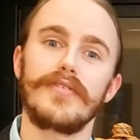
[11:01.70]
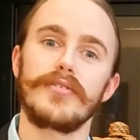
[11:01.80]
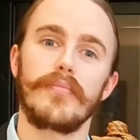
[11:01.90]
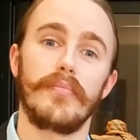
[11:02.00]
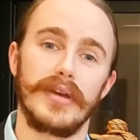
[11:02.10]

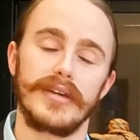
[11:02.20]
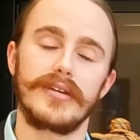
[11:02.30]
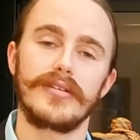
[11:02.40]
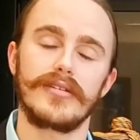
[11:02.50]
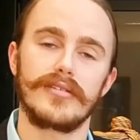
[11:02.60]
feel
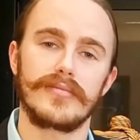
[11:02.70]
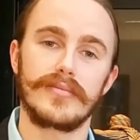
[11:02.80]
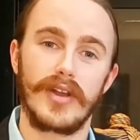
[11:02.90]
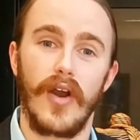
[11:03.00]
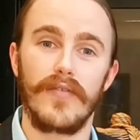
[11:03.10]
big
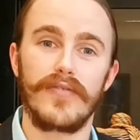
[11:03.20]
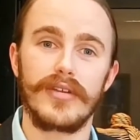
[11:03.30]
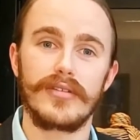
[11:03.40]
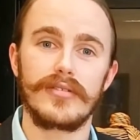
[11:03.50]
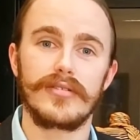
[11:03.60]
and
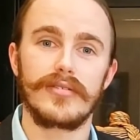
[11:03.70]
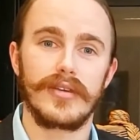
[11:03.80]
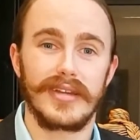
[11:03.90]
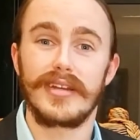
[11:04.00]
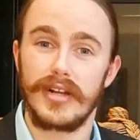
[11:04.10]
confident
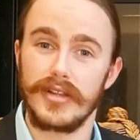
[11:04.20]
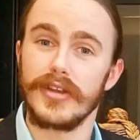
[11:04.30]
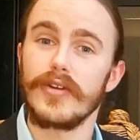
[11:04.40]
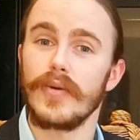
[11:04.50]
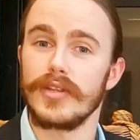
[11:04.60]
and
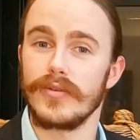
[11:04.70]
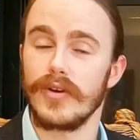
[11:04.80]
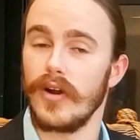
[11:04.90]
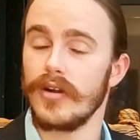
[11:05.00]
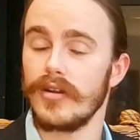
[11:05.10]
clear when you
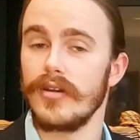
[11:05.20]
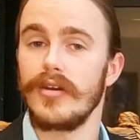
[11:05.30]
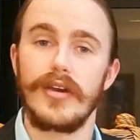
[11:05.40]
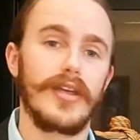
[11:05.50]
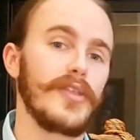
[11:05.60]
talk,
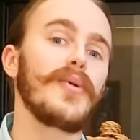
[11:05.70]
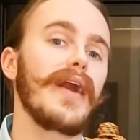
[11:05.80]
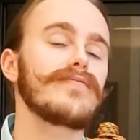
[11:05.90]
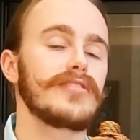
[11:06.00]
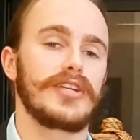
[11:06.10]
you
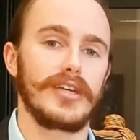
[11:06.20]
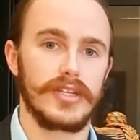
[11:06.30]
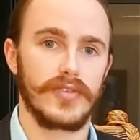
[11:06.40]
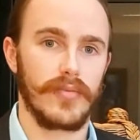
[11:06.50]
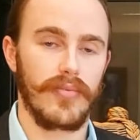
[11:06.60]
have to change
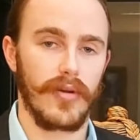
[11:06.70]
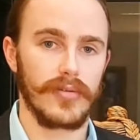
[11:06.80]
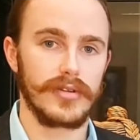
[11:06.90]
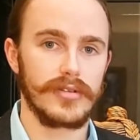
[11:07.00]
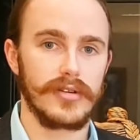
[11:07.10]
your
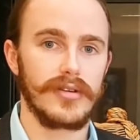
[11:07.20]
approach.